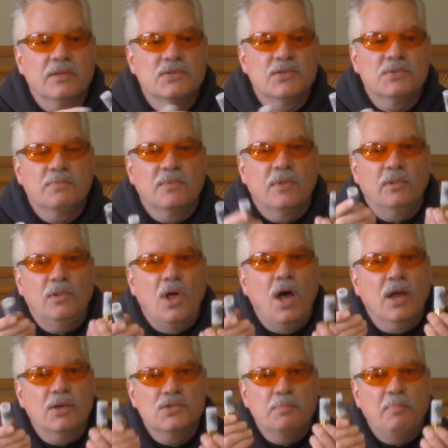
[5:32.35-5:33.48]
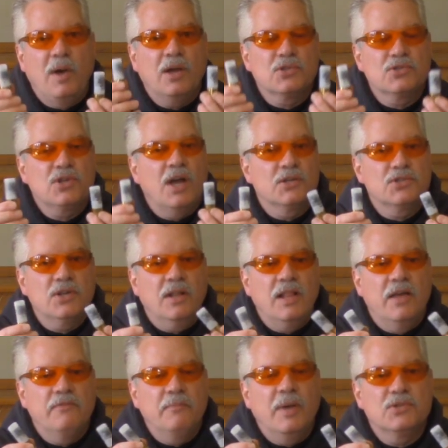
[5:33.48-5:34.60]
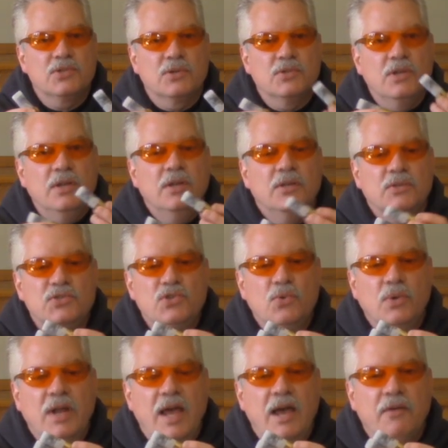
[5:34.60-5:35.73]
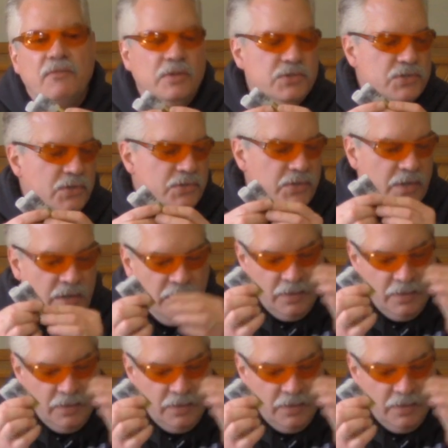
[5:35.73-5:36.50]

This is the longest buckshot shell I've measured, two and a half inches.